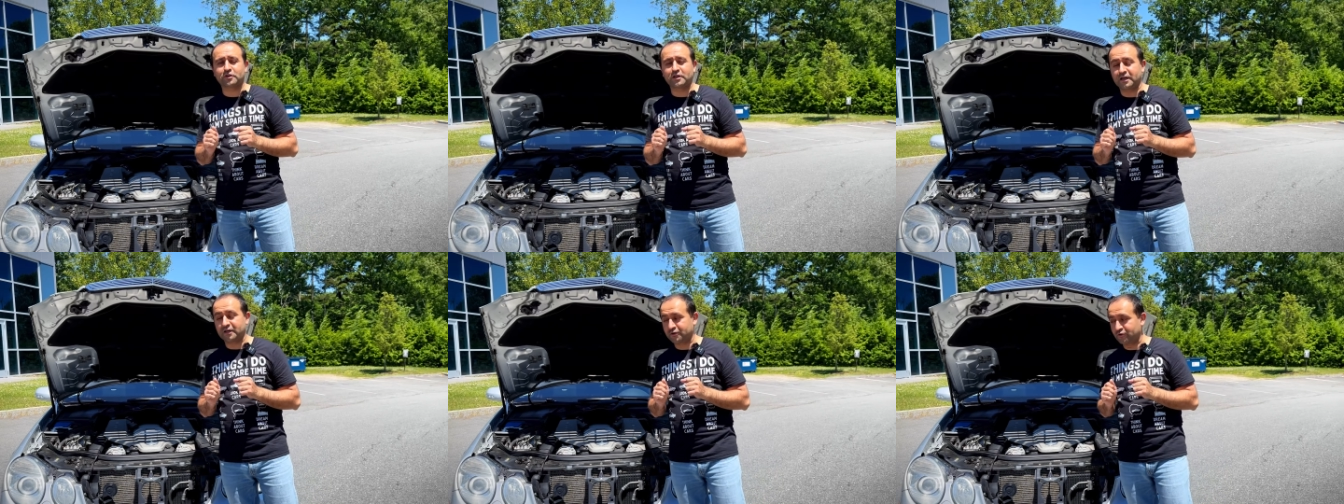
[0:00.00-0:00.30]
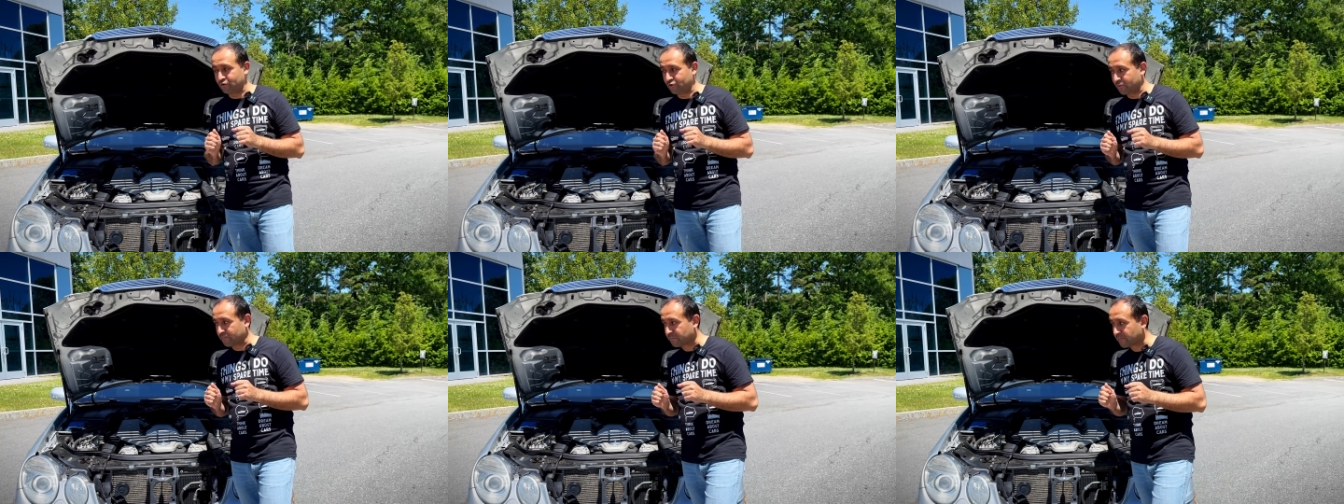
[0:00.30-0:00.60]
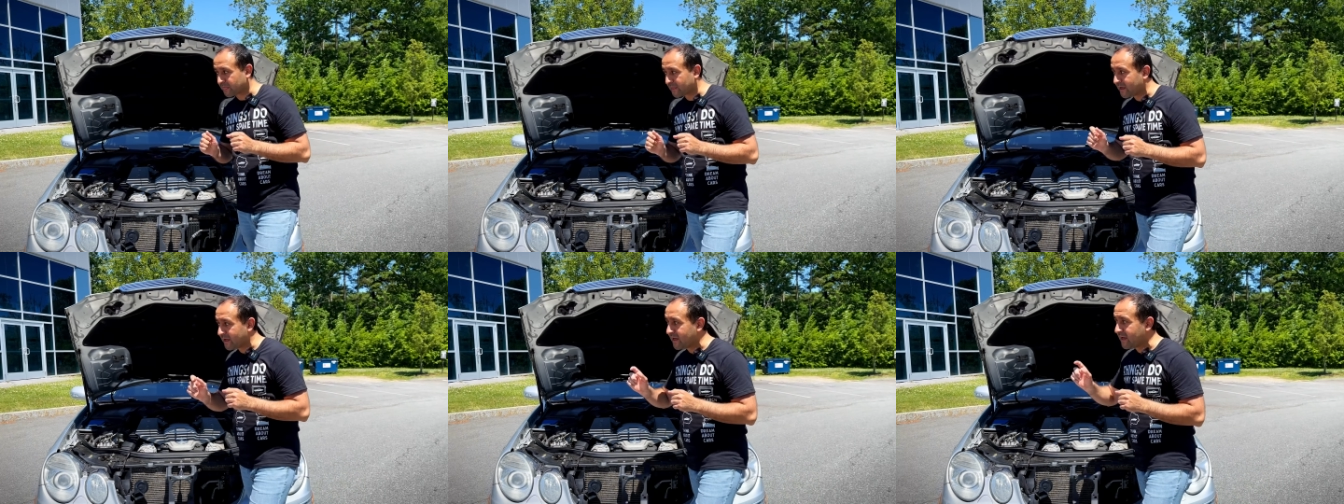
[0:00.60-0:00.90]
like new.
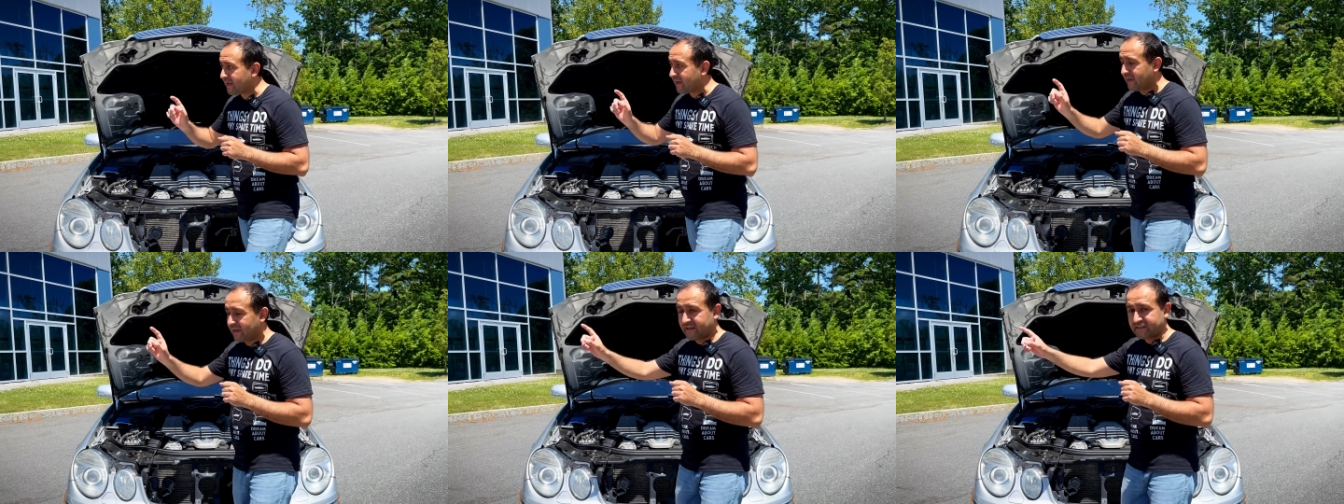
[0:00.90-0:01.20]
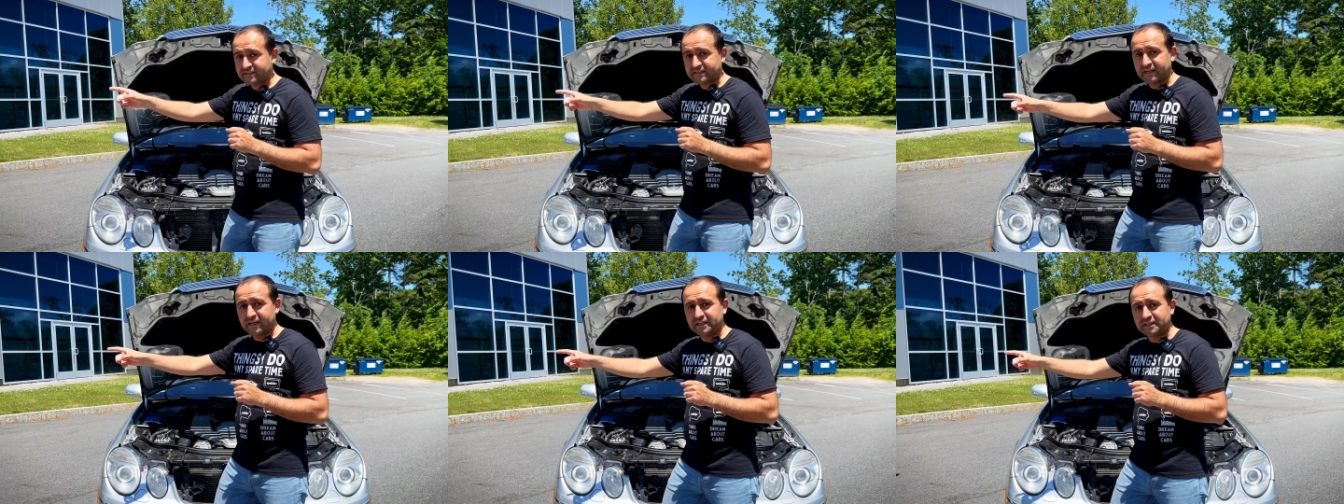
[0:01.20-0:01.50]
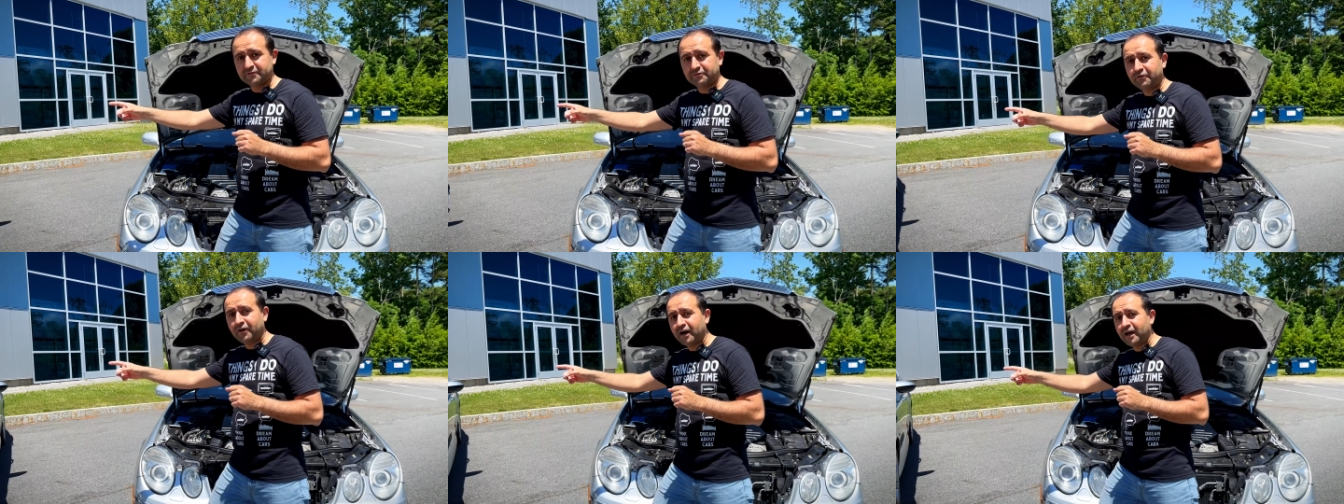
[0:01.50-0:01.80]

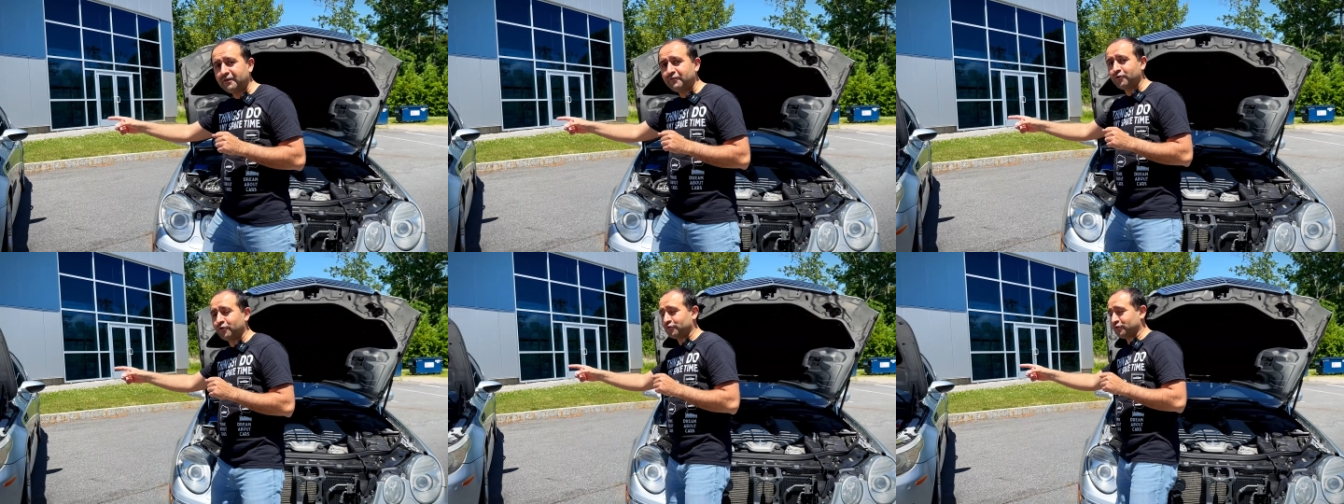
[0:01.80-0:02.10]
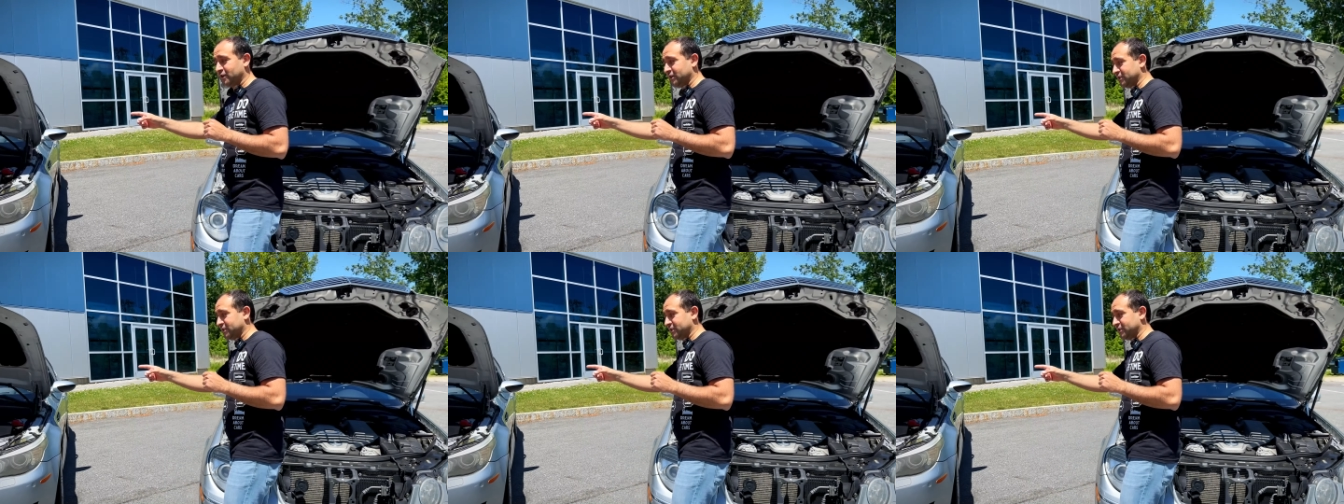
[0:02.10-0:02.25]
S85, on the